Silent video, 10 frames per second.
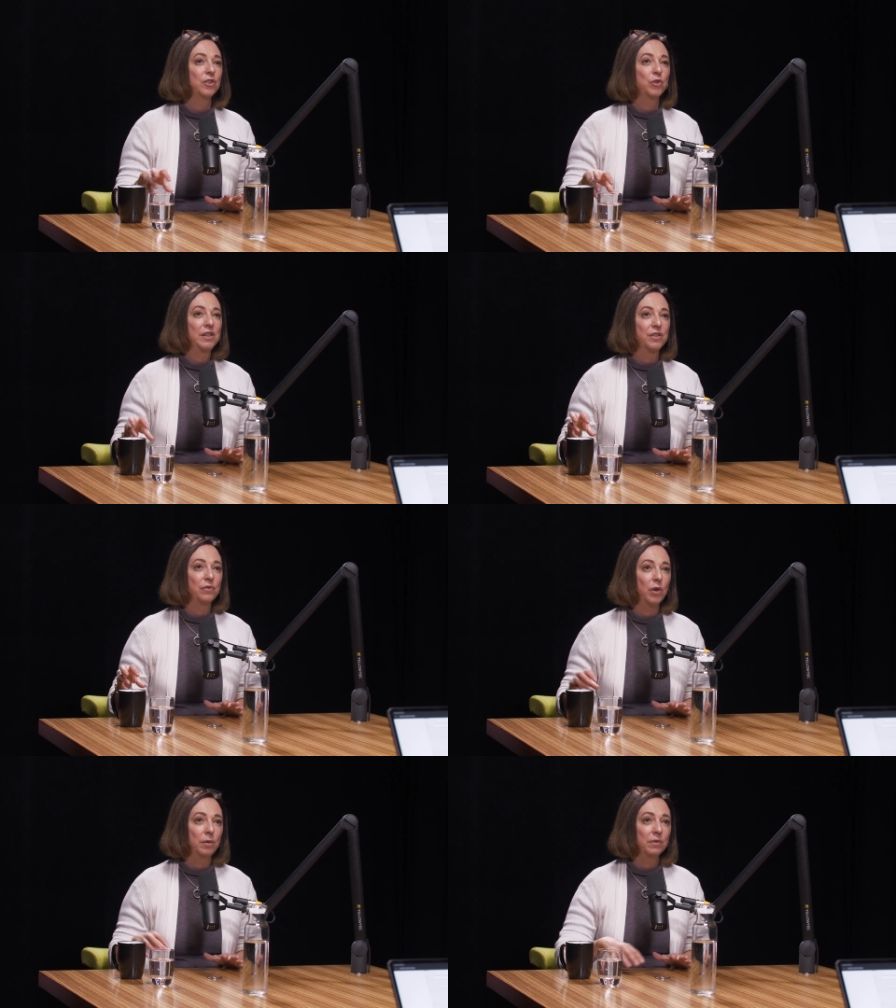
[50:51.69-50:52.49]
to
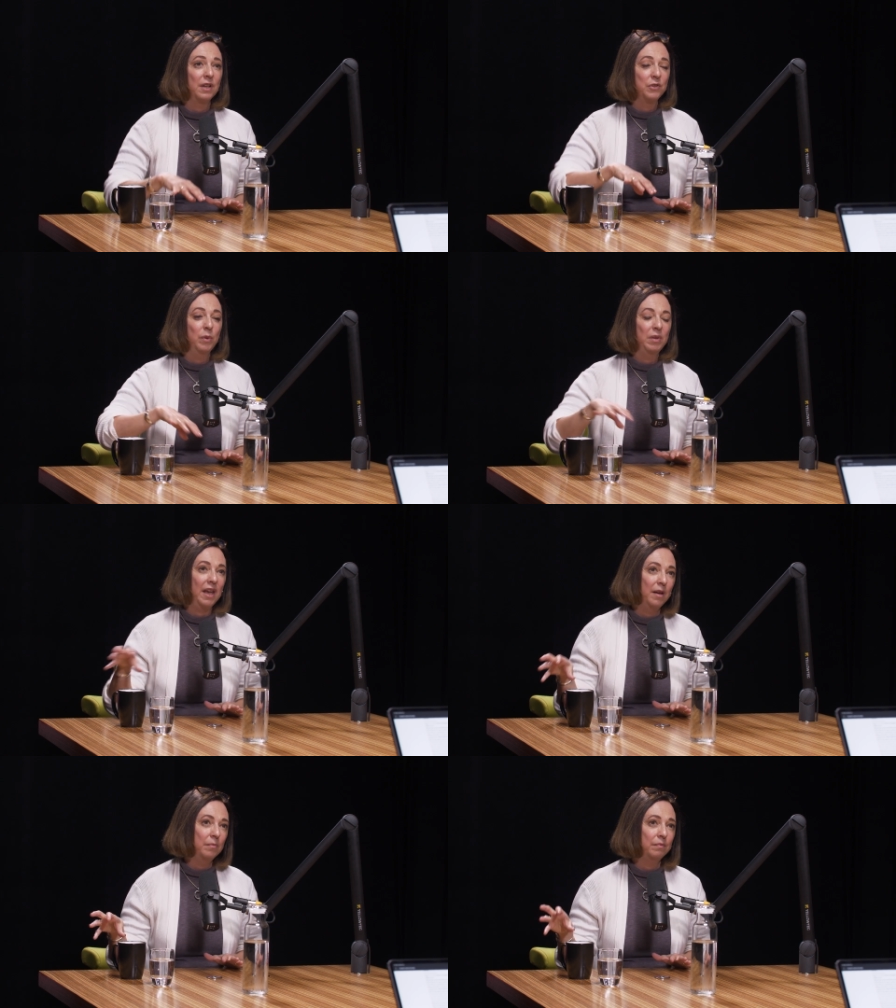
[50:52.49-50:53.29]
transform as we
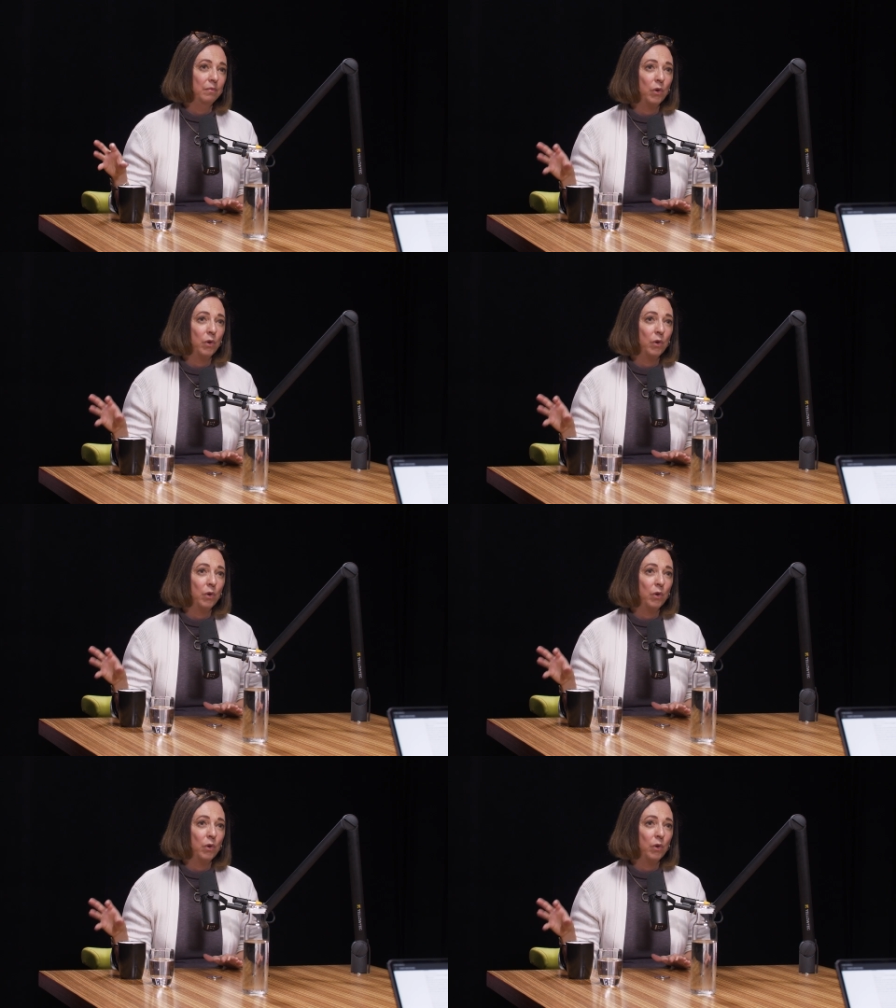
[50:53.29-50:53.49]
became